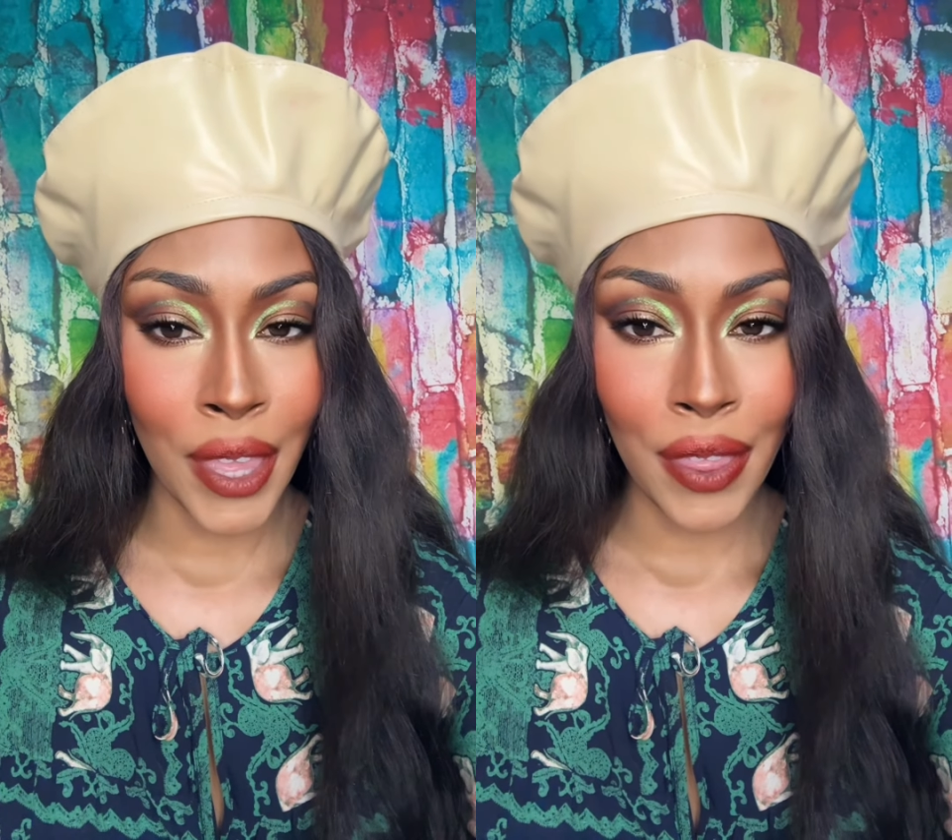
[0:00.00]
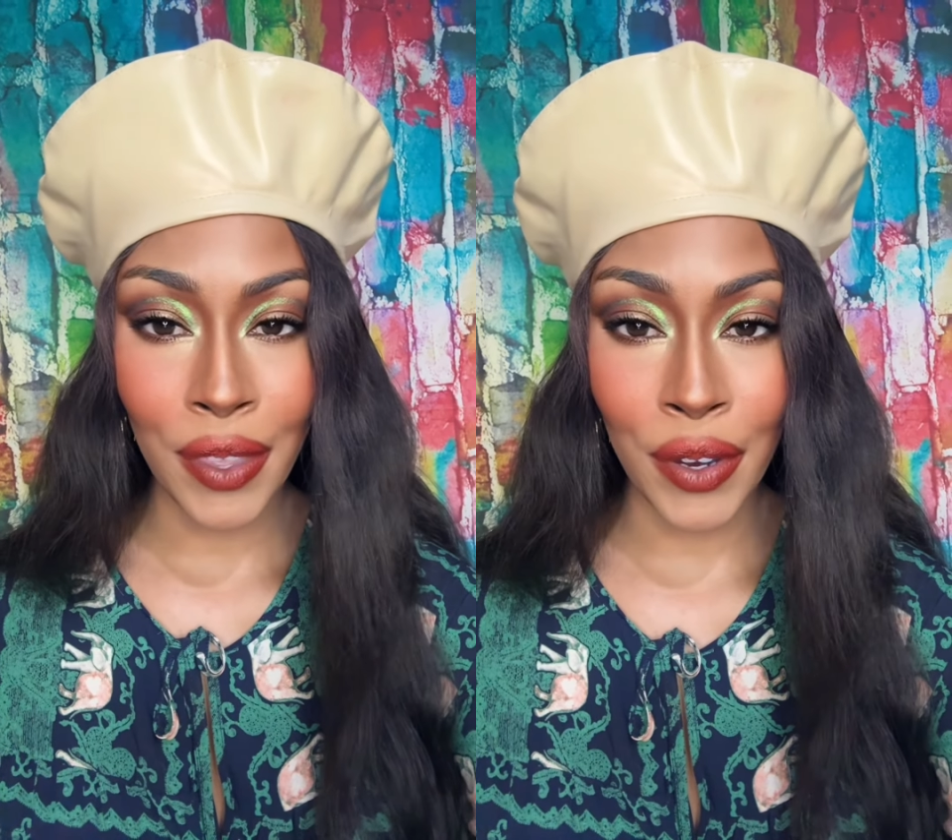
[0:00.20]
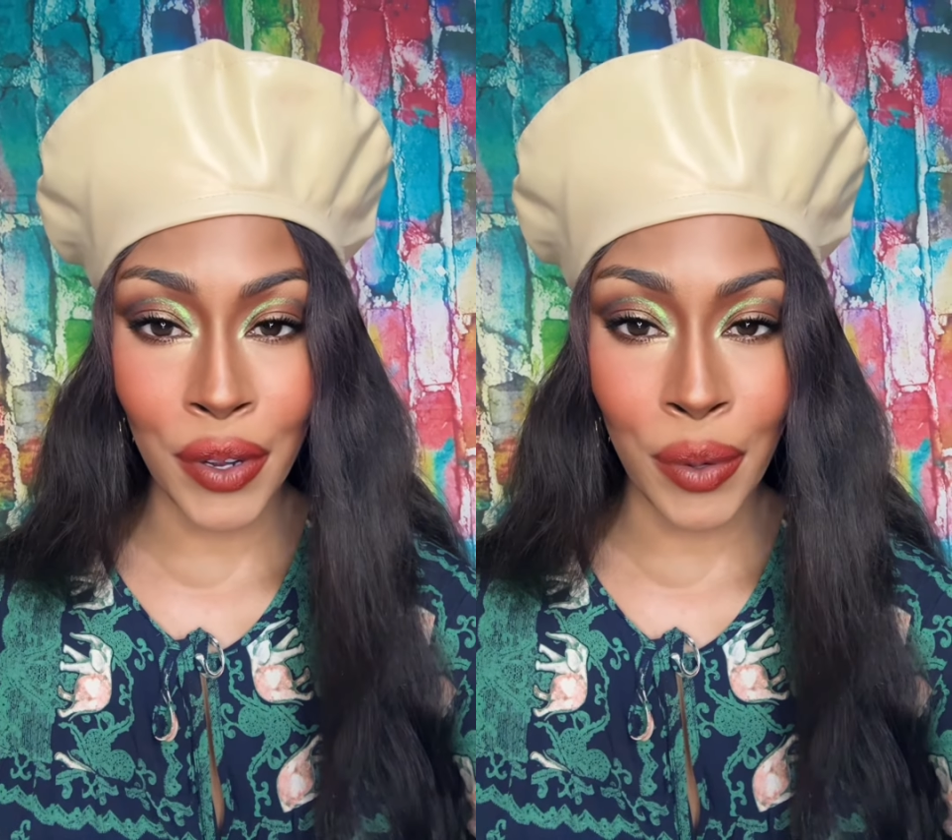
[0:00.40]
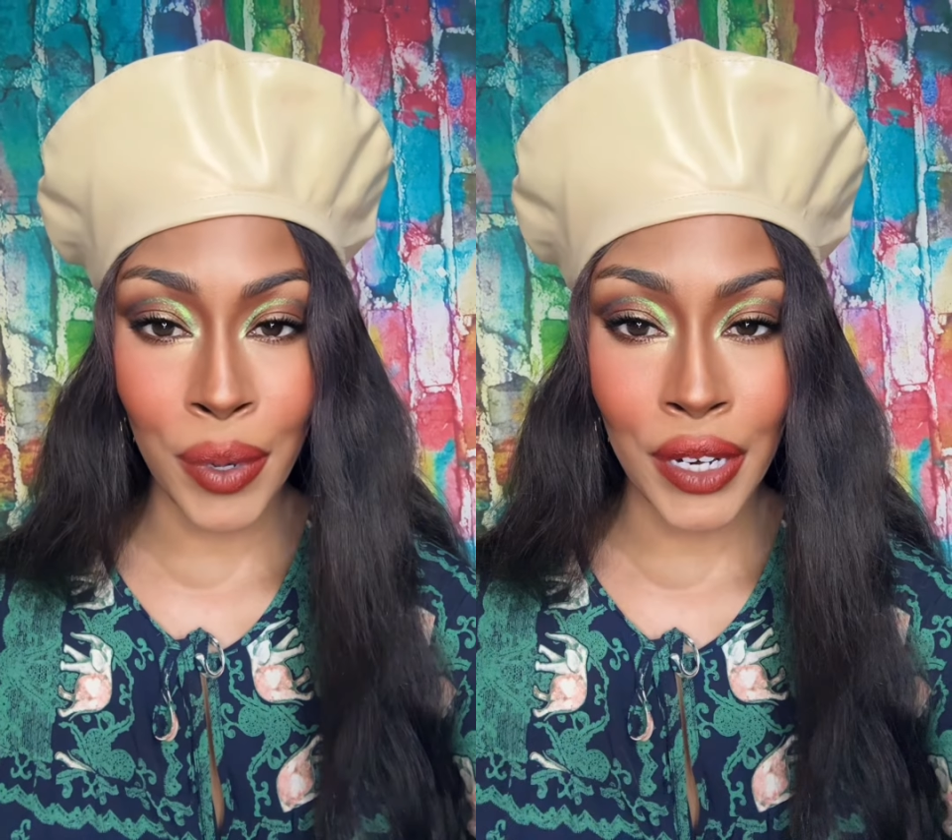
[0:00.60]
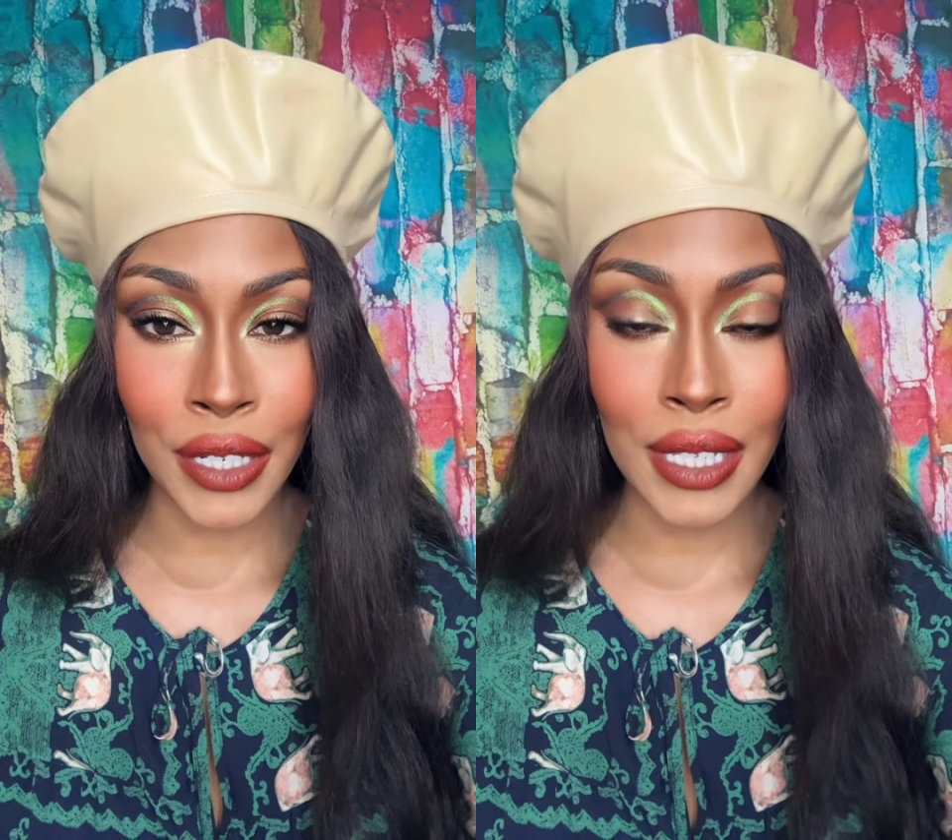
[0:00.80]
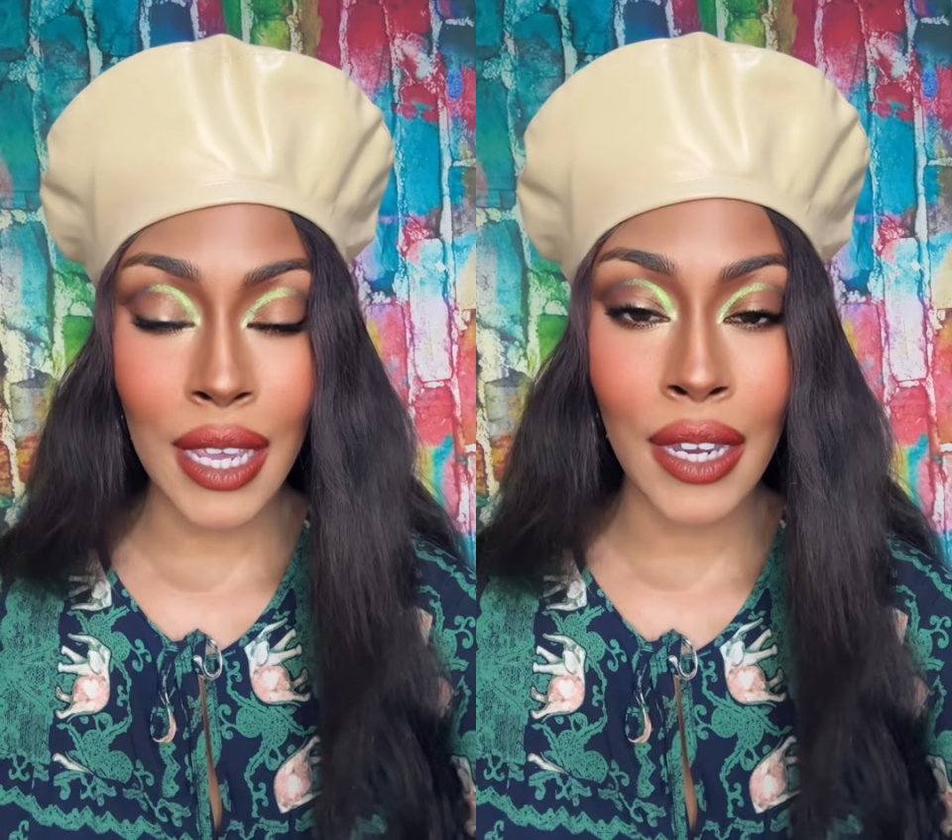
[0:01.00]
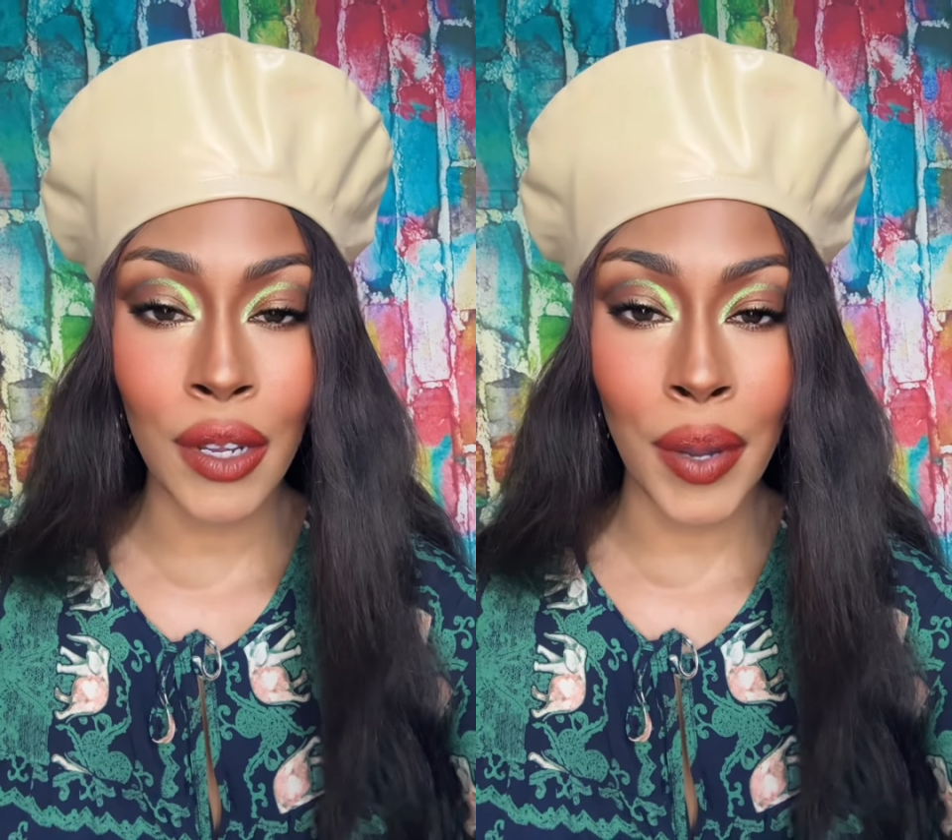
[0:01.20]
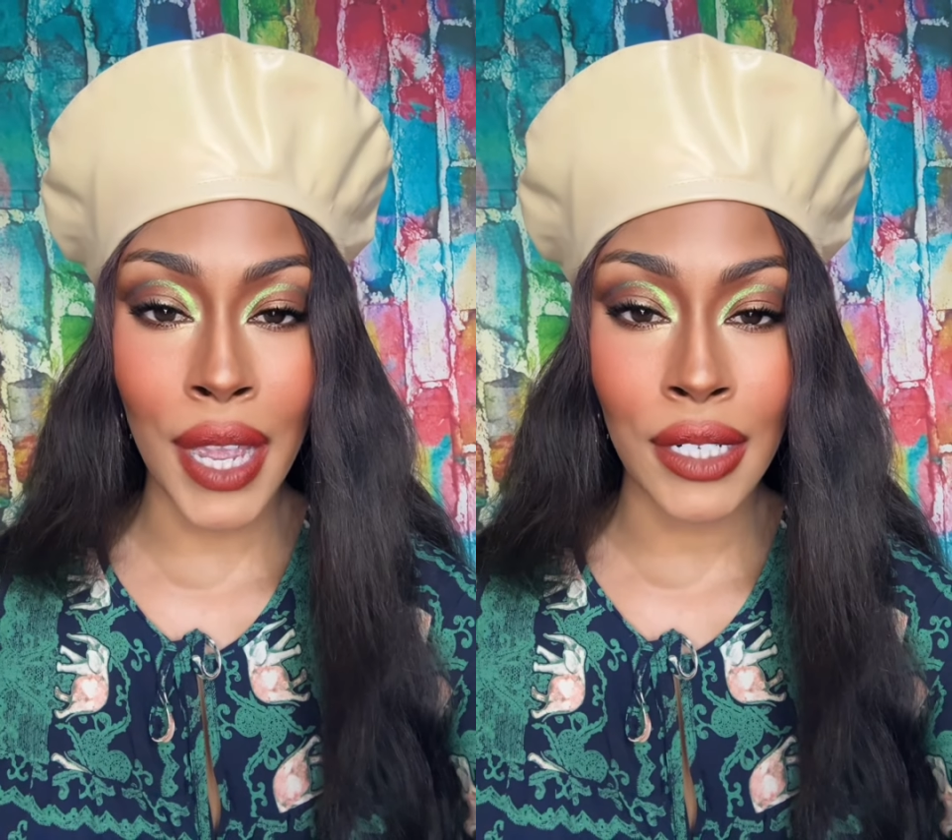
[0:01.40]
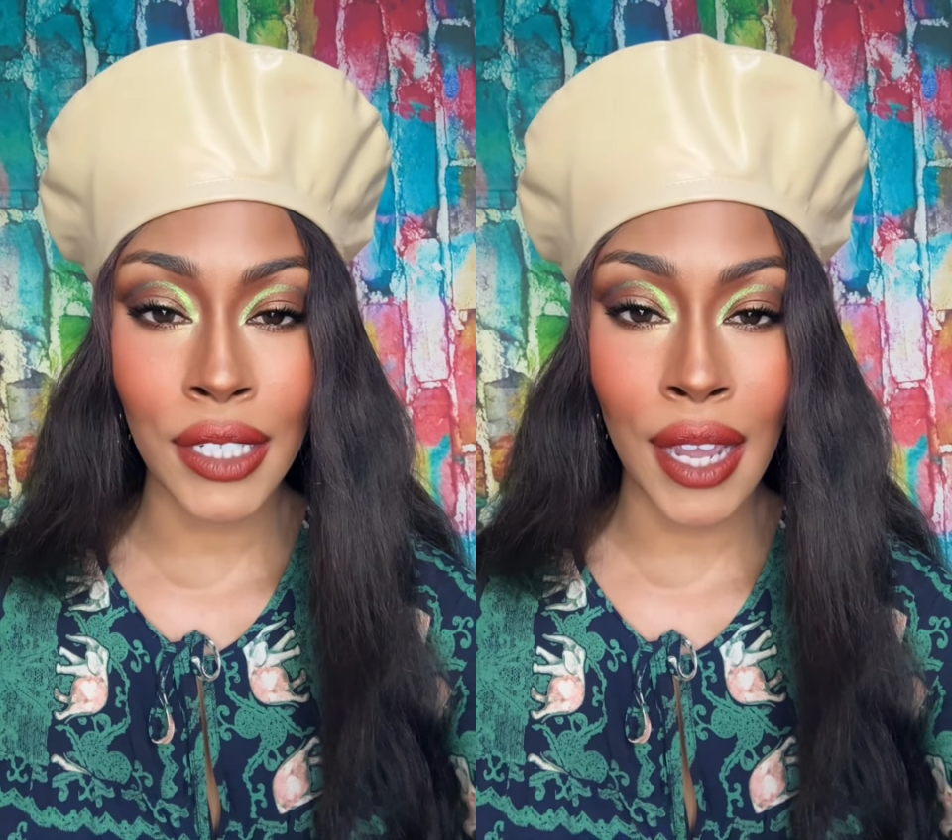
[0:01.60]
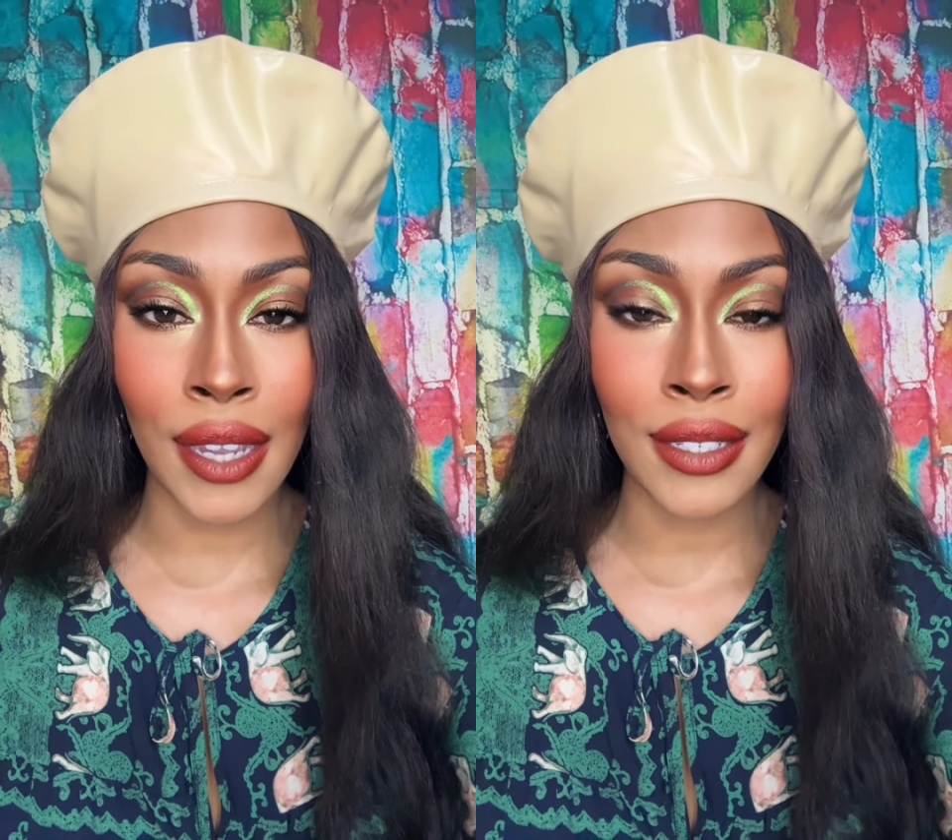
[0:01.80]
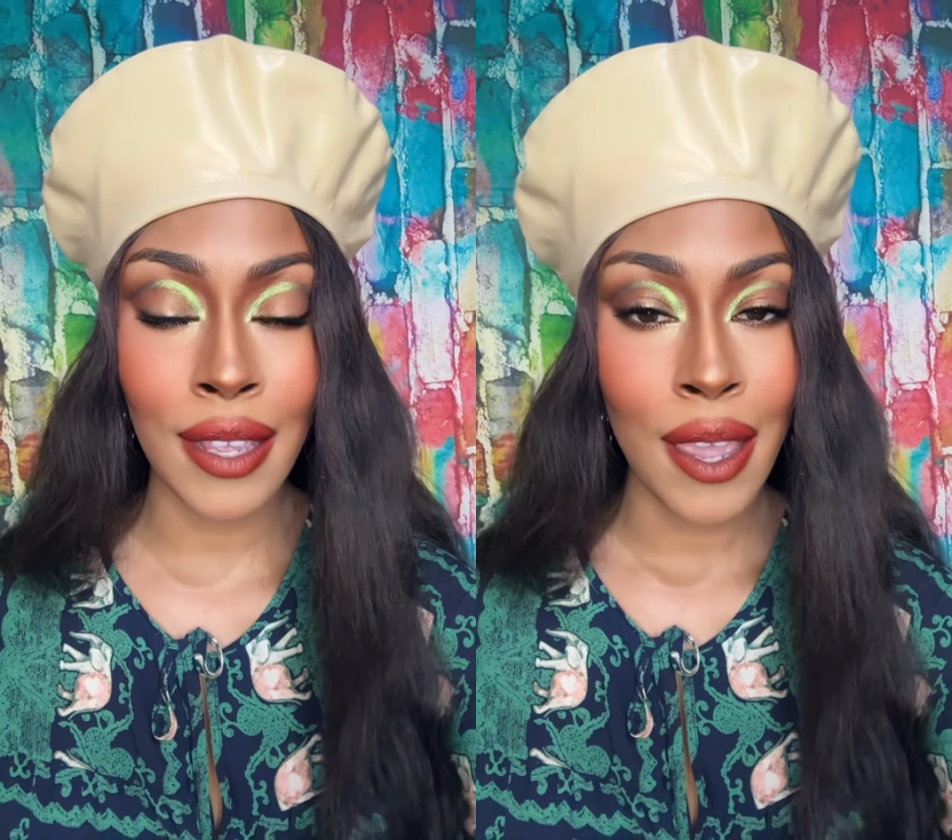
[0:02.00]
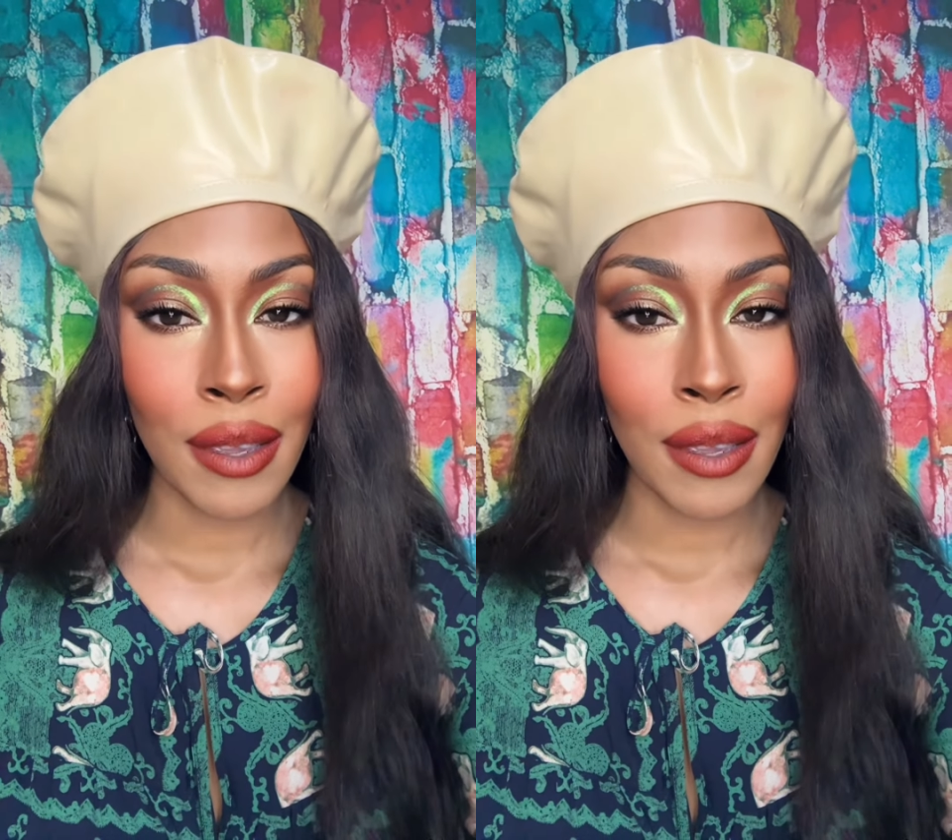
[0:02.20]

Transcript: There are no words and no hashtags.